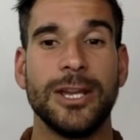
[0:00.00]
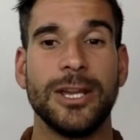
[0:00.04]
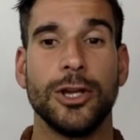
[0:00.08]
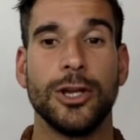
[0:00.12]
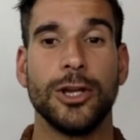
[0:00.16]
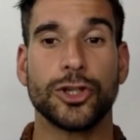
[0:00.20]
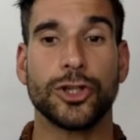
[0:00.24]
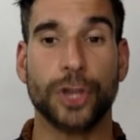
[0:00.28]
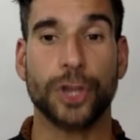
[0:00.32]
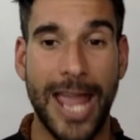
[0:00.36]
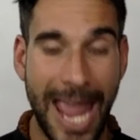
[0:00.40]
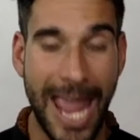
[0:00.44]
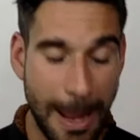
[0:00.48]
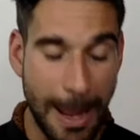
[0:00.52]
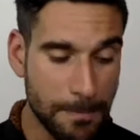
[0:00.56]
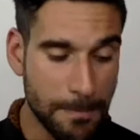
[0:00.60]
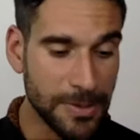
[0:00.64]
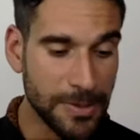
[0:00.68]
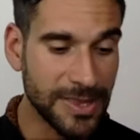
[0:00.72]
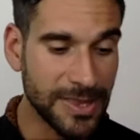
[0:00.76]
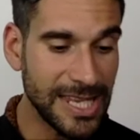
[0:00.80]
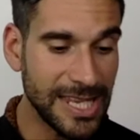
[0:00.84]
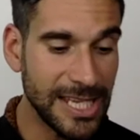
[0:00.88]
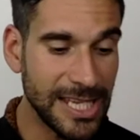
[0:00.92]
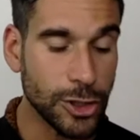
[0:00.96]
So
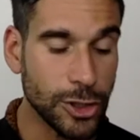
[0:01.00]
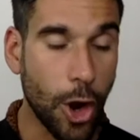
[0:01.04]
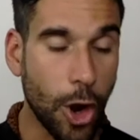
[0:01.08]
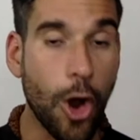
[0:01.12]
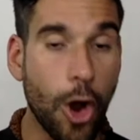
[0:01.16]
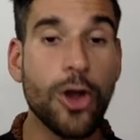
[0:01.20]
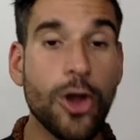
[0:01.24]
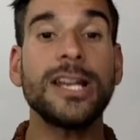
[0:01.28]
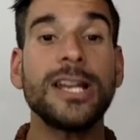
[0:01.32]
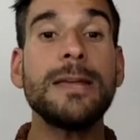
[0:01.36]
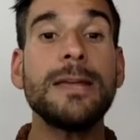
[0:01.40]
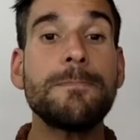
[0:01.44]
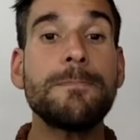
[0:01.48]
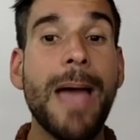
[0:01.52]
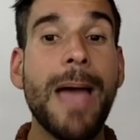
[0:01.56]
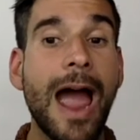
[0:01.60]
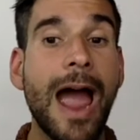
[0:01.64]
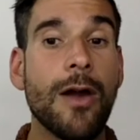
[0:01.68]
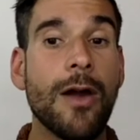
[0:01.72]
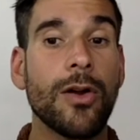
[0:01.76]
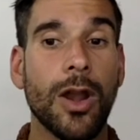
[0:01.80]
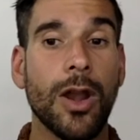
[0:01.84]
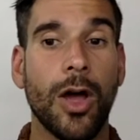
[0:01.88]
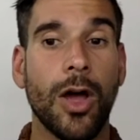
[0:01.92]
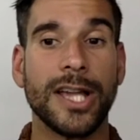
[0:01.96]
empathy is only
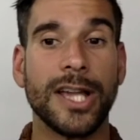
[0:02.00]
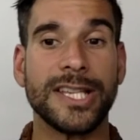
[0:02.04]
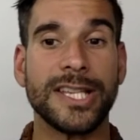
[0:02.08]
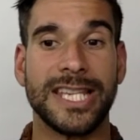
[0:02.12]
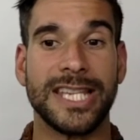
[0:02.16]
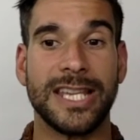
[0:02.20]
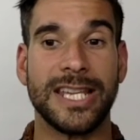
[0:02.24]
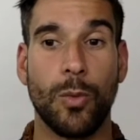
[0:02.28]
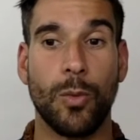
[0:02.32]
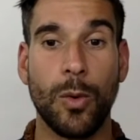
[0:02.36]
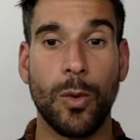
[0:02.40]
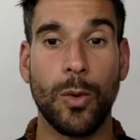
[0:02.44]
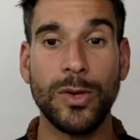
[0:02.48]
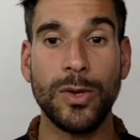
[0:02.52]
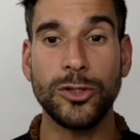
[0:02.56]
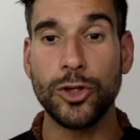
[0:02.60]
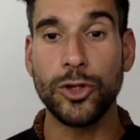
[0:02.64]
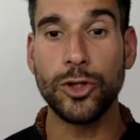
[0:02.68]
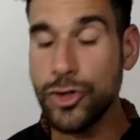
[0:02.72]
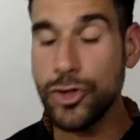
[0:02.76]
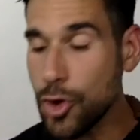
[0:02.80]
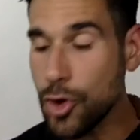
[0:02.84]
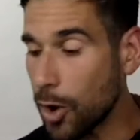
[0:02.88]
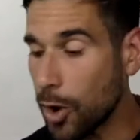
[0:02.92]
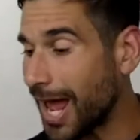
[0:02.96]
paralyzing when we
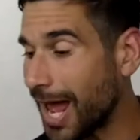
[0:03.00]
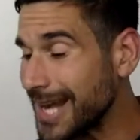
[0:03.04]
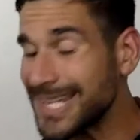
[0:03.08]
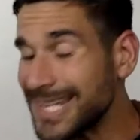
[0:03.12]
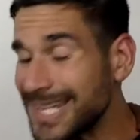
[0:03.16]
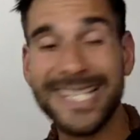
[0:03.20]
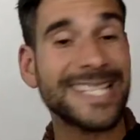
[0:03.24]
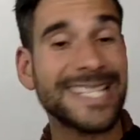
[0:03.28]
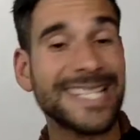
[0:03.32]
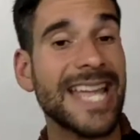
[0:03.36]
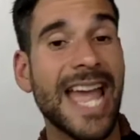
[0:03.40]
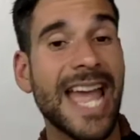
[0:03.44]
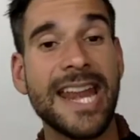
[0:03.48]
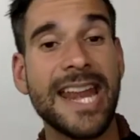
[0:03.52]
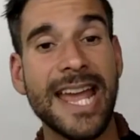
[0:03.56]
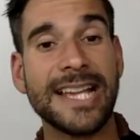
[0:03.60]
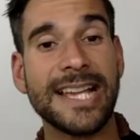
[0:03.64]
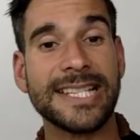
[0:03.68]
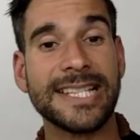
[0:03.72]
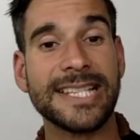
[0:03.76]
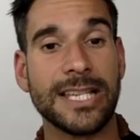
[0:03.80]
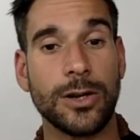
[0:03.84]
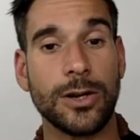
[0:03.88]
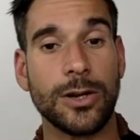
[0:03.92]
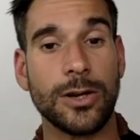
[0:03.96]
do not understand
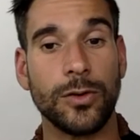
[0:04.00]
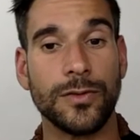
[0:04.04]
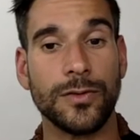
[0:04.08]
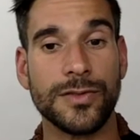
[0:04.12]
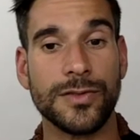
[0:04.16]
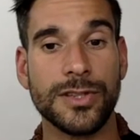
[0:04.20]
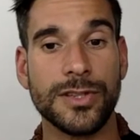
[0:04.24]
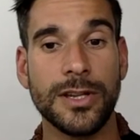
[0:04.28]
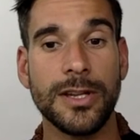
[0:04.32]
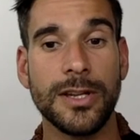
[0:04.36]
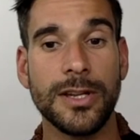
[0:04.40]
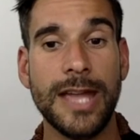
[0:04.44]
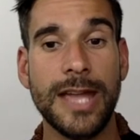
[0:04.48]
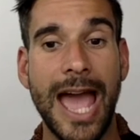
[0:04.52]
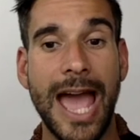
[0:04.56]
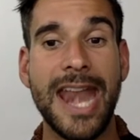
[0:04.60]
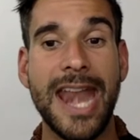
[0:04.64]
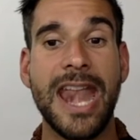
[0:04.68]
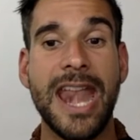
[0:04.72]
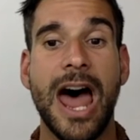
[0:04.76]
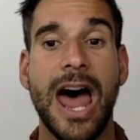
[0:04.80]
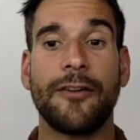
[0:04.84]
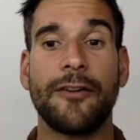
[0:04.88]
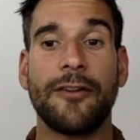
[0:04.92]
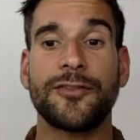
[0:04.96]
ourselves
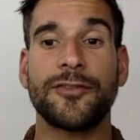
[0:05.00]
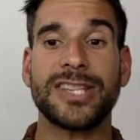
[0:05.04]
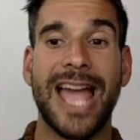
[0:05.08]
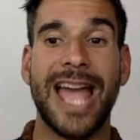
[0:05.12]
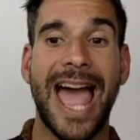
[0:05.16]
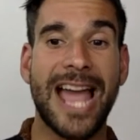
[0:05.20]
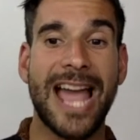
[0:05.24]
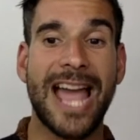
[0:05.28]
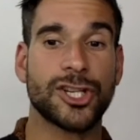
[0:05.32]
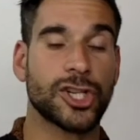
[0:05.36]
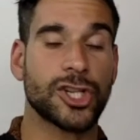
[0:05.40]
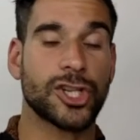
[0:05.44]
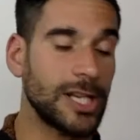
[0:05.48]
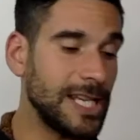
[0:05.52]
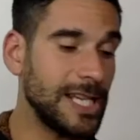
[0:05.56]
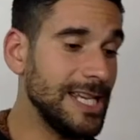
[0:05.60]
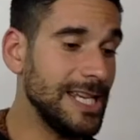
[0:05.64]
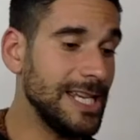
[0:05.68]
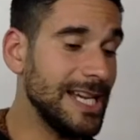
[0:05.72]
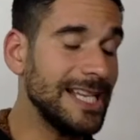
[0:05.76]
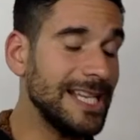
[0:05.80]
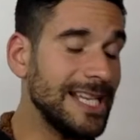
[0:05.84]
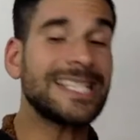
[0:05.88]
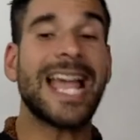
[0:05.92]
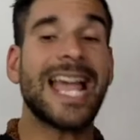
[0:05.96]
enough to
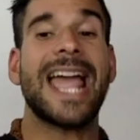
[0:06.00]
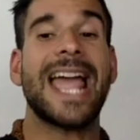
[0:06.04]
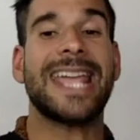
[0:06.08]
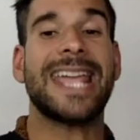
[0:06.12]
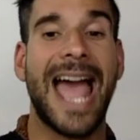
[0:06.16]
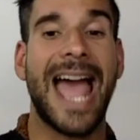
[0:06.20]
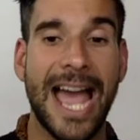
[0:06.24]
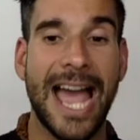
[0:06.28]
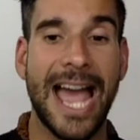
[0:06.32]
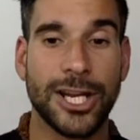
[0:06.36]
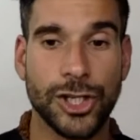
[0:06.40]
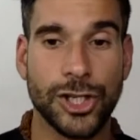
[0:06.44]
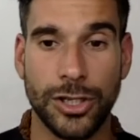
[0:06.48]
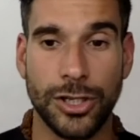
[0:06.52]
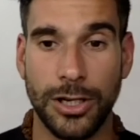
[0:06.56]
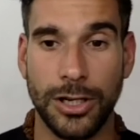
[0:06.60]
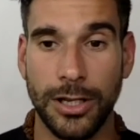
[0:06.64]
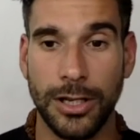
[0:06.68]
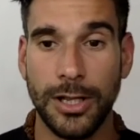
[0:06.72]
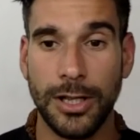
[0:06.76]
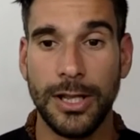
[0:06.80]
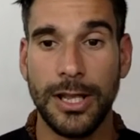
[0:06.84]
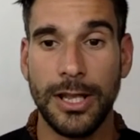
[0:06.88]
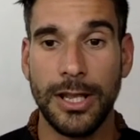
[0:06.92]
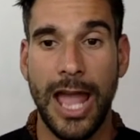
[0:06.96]
actually take action.
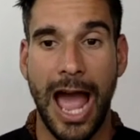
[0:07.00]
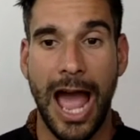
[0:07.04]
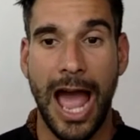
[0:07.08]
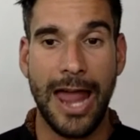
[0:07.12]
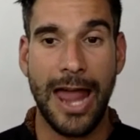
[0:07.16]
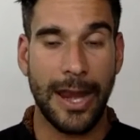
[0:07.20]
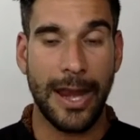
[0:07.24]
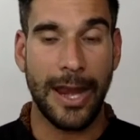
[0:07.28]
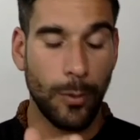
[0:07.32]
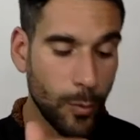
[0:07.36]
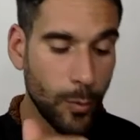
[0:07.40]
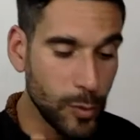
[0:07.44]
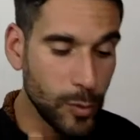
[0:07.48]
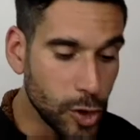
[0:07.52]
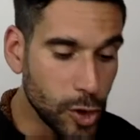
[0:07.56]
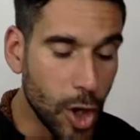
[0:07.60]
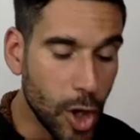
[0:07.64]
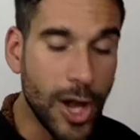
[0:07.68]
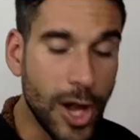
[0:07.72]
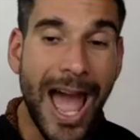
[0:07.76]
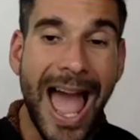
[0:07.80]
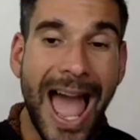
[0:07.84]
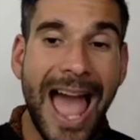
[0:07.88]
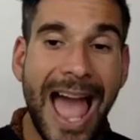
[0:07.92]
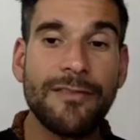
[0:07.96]
And then when we do
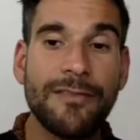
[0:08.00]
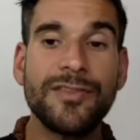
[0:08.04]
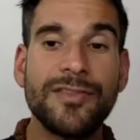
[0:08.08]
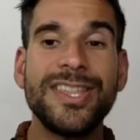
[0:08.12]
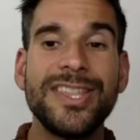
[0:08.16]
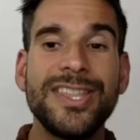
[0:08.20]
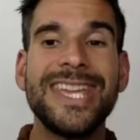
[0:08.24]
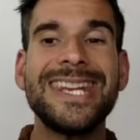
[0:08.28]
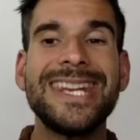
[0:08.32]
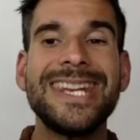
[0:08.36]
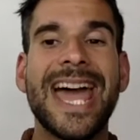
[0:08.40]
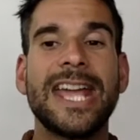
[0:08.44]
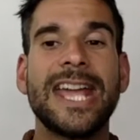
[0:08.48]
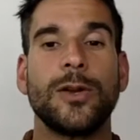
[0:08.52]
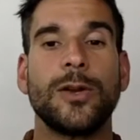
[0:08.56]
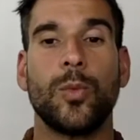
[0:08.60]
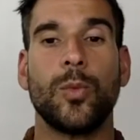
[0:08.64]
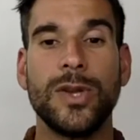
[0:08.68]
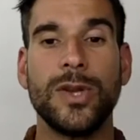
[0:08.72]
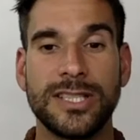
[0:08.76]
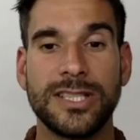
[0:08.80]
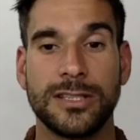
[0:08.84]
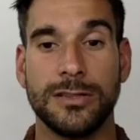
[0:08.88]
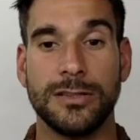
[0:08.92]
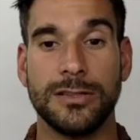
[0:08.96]
not have the innate
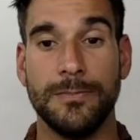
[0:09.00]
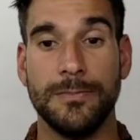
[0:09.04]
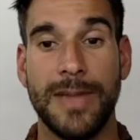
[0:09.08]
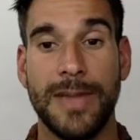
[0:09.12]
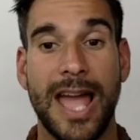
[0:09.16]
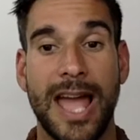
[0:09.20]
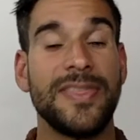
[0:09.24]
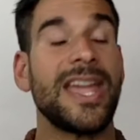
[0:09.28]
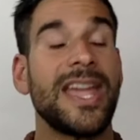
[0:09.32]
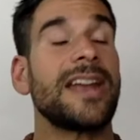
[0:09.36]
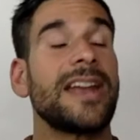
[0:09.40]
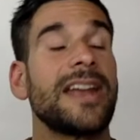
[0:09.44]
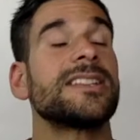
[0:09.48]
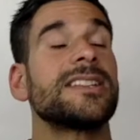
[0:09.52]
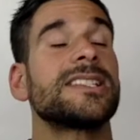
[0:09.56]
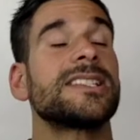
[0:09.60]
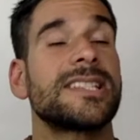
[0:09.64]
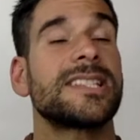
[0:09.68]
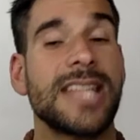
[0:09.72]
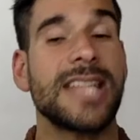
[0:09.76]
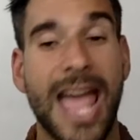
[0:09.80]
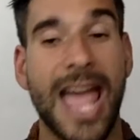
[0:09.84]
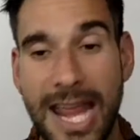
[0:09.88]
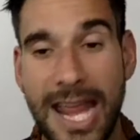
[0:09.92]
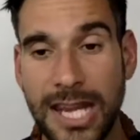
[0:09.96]
wisdom and the
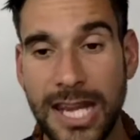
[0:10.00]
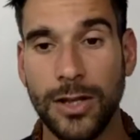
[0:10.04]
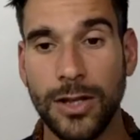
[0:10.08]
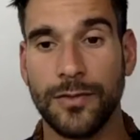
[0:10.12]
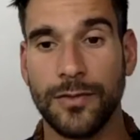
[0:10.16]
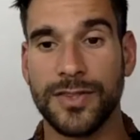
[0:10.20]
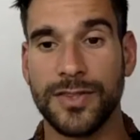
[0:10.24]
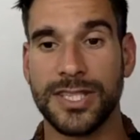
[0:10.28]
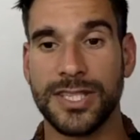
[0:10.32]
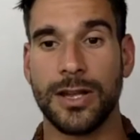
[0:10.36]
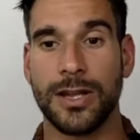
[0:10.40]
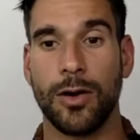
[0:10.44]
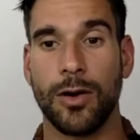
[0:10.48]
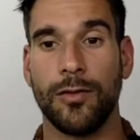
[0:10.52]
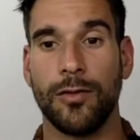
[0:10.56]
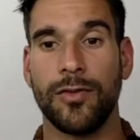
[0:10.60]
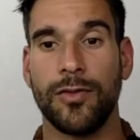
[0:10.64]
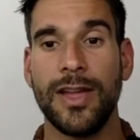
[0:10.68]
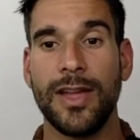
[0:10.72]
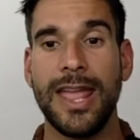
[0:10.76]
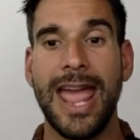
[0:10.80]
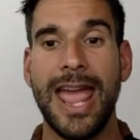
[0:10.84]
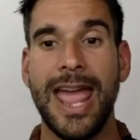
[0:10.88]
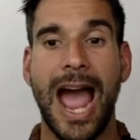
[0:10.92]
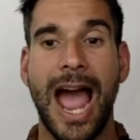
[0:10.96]
understanding of self
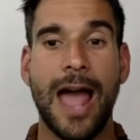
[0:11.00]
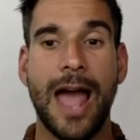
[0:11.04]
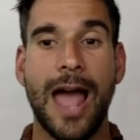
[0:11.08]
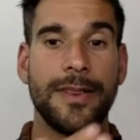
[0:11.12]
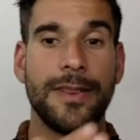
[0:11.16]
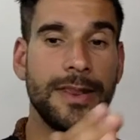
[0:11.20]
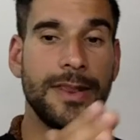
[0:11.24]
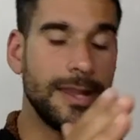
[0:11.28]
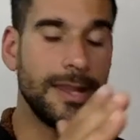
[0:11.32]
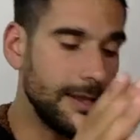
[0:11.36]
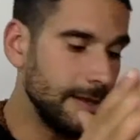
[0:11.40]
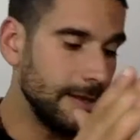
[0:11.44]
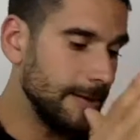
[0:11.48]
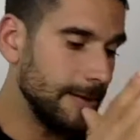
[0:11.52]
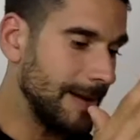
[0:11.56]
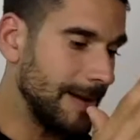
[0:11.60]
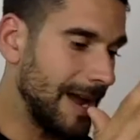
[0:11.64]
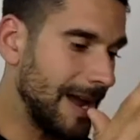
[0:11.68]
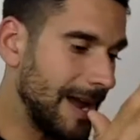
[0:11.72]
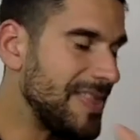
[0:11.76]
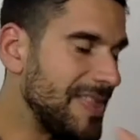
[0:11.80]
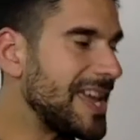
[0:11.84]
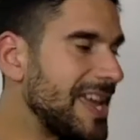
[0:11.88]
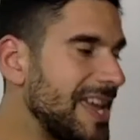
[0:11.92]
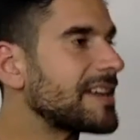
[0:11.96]
and
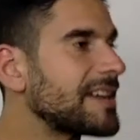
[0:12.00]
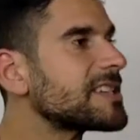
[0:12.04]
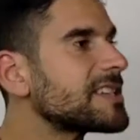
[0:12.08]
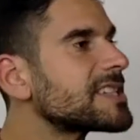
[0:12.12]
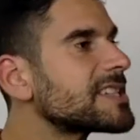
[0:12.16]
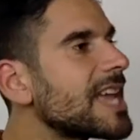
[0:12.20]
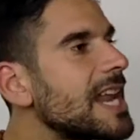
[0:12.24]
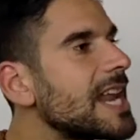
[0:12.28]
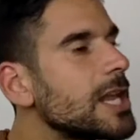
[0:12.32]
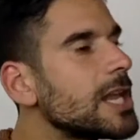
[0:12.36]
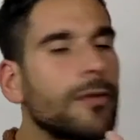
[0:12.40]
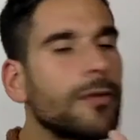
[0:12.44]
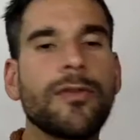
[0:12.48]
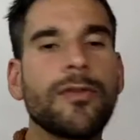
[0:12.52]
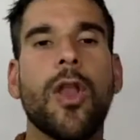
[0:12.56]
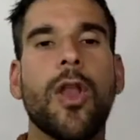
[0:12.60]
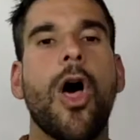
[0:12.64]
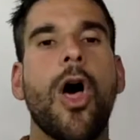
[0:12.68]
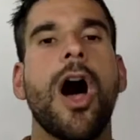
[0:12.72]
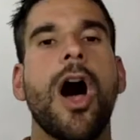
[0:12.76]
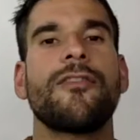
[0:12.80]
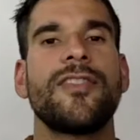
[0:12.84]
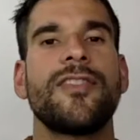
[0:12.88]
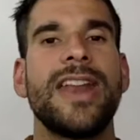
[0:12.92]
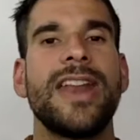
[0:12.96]
the understanding of
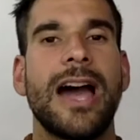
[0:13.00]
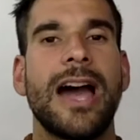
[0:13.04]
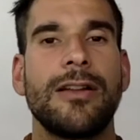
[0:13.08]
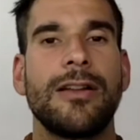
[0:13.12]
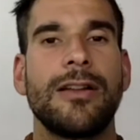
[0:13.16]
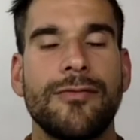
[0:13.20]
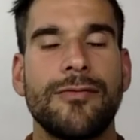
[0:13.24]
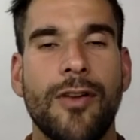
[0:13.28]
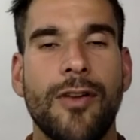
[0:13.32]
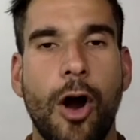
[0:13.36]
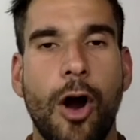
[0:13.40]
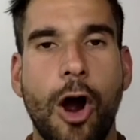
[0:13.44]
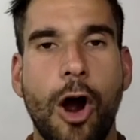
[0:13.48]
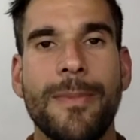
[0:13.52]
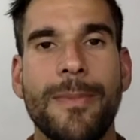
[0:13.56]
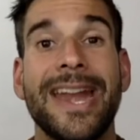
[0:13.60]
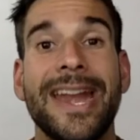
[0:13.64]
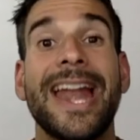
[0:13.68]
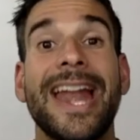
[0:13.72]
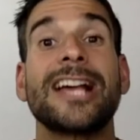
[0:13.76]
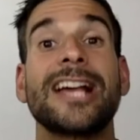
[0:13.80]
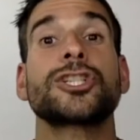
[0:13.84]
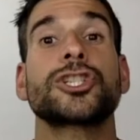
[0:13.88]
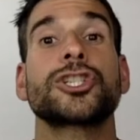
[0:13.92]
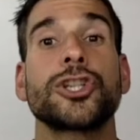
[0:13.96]
life and our environment and
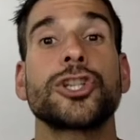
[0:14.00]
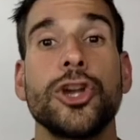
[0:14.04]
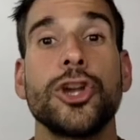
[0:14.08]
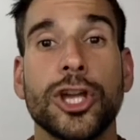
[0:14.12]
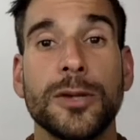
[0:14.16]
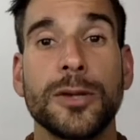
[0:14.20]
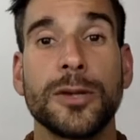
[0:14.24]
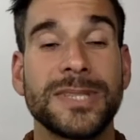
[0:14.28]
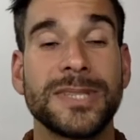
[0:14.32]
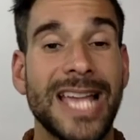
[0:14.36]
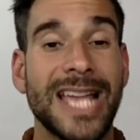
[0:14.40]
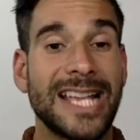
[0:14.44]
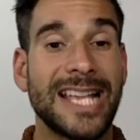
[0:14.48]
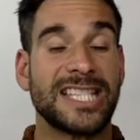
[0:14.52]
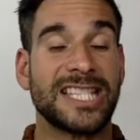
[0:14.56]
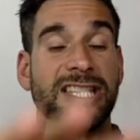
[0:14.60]
our circumstances and